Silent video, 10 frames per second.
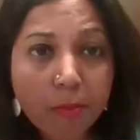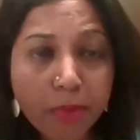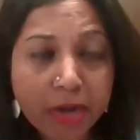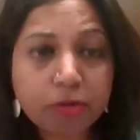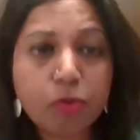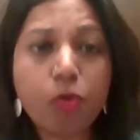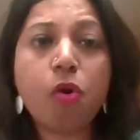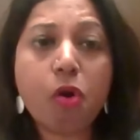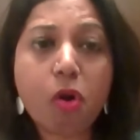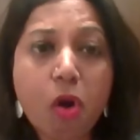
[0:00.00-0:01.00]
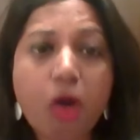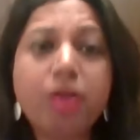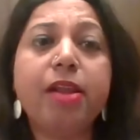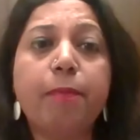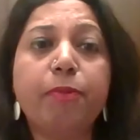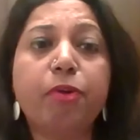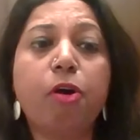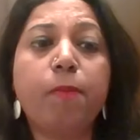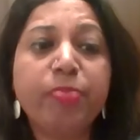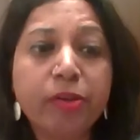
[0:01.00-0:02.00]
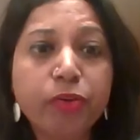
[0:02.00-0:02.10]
but go on laptop,